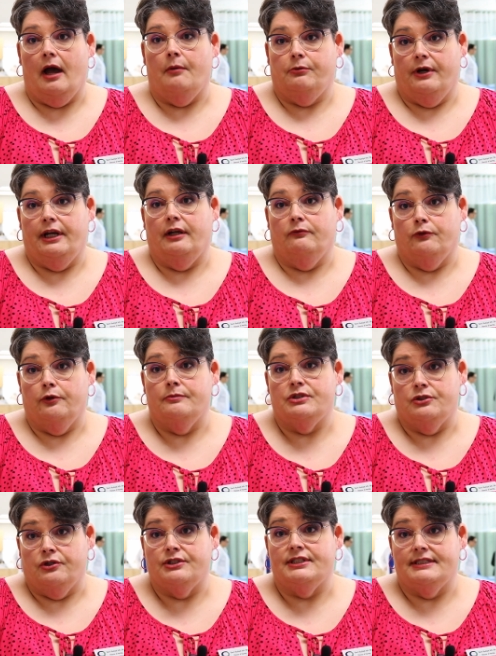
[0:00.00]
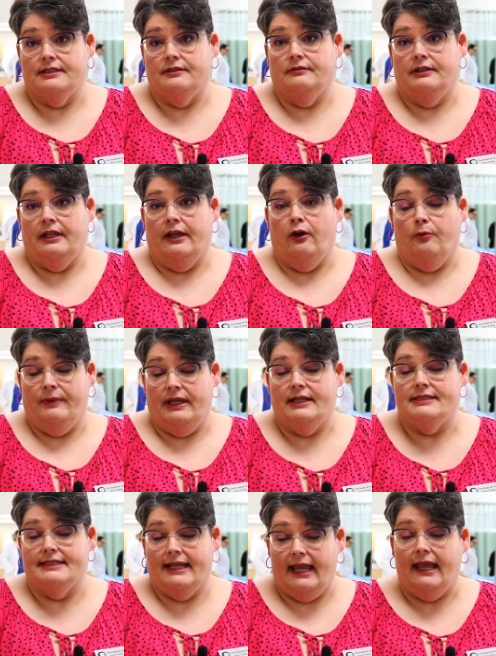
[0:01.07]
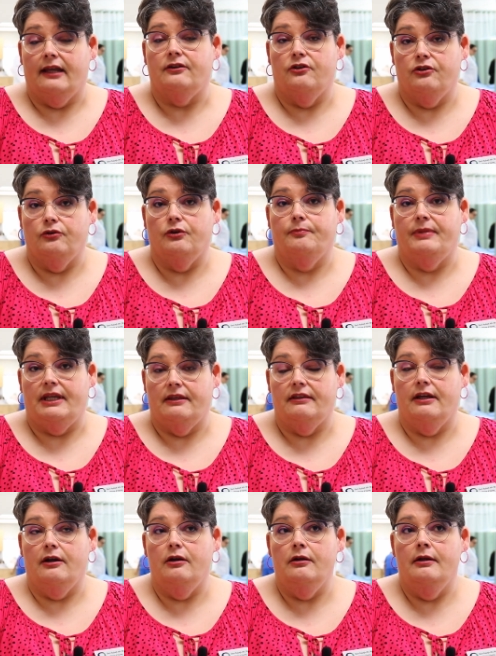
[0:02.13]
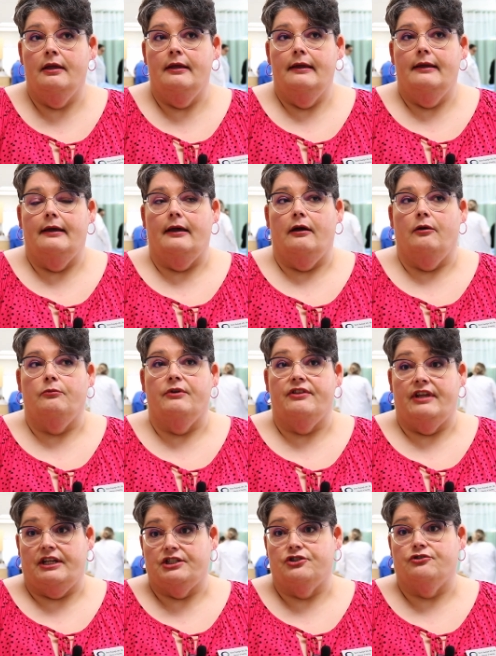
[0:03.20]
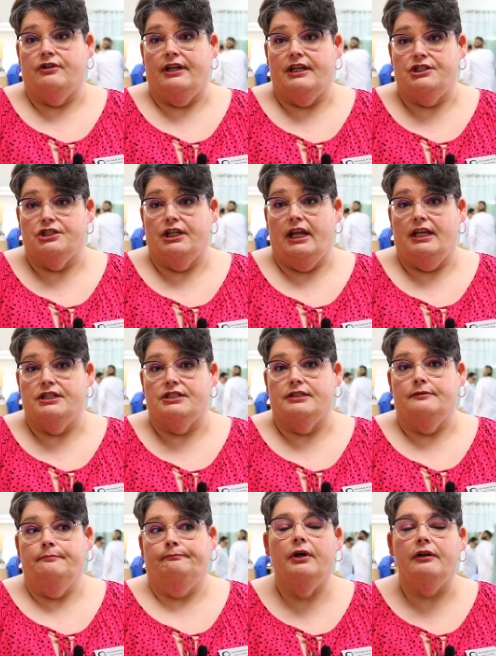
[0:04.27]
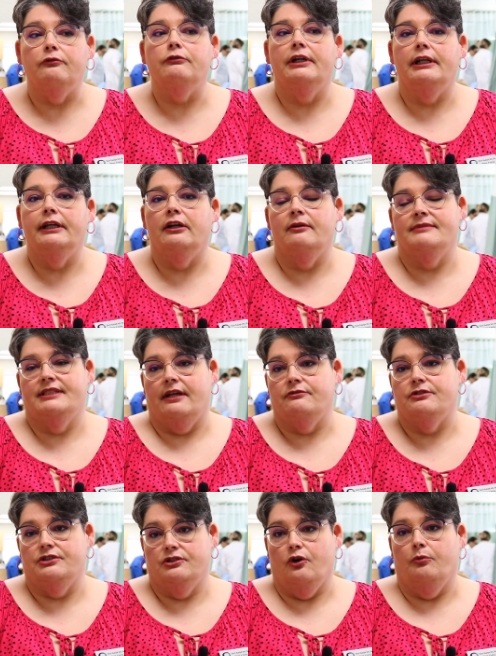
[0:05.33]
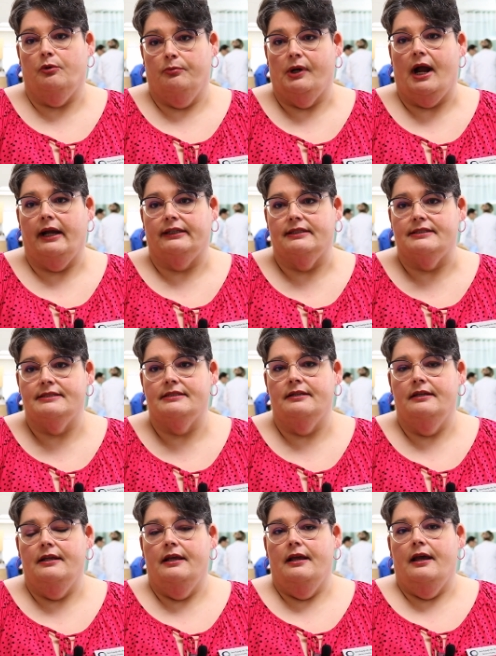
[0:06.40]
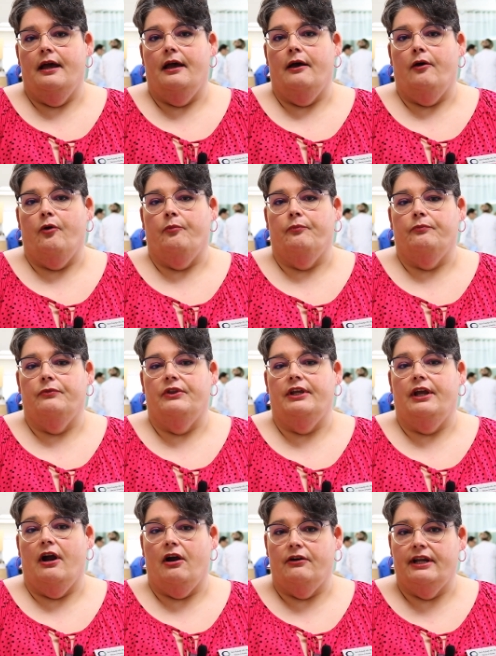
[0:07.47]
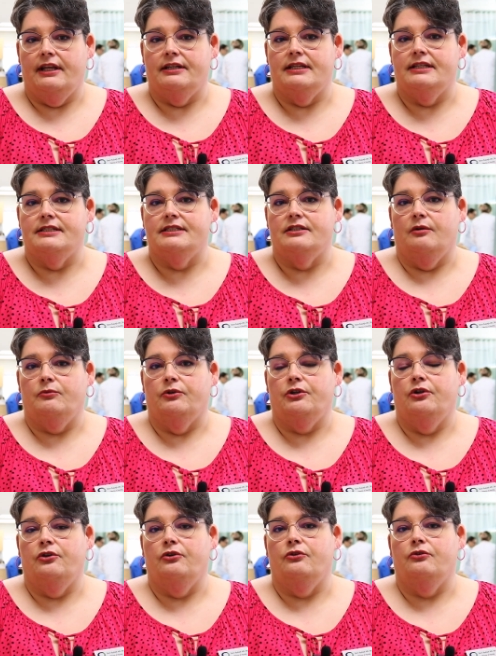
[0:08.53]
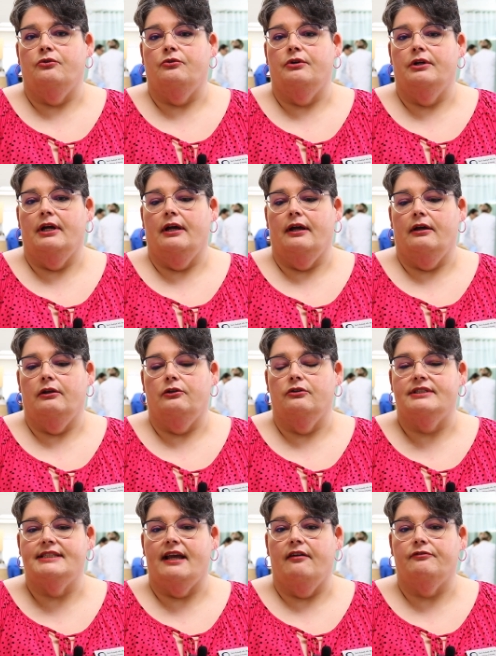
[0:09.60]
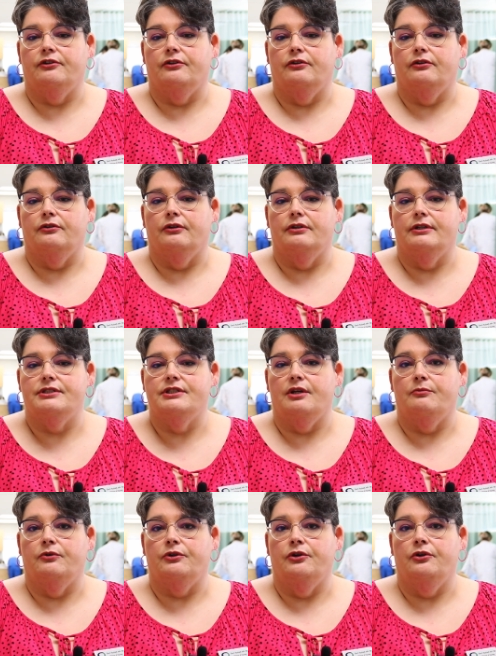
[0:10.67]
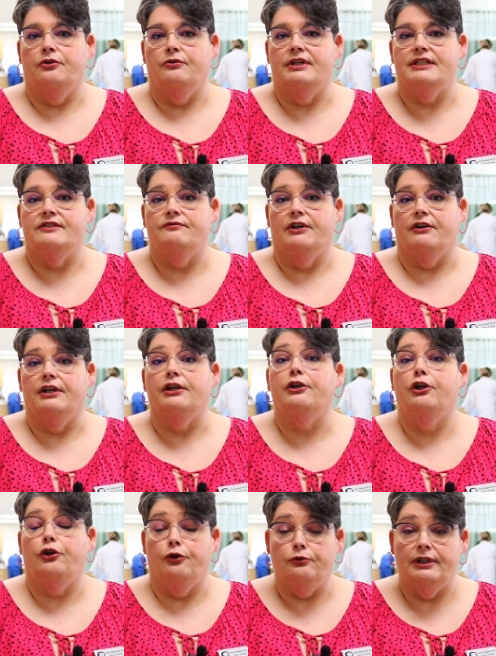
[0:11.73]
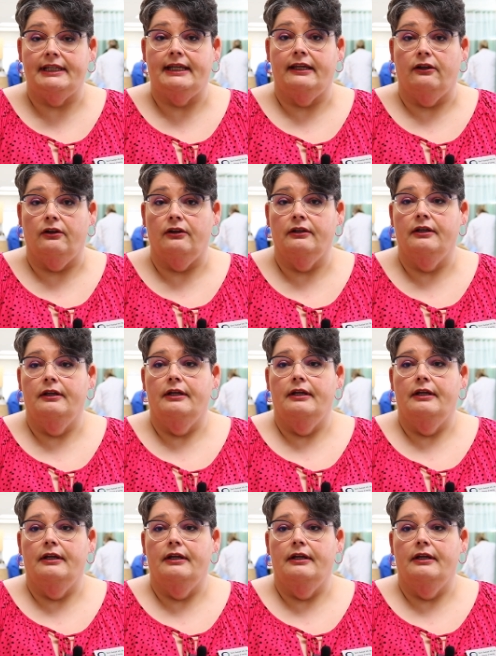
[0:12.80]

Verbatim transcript: operating rooms, nurses, LPNs can be there uh, with extra education, but it really comes down to scope of practice. Um, the RN is someone who uh, looks after someone who is very acutely ill.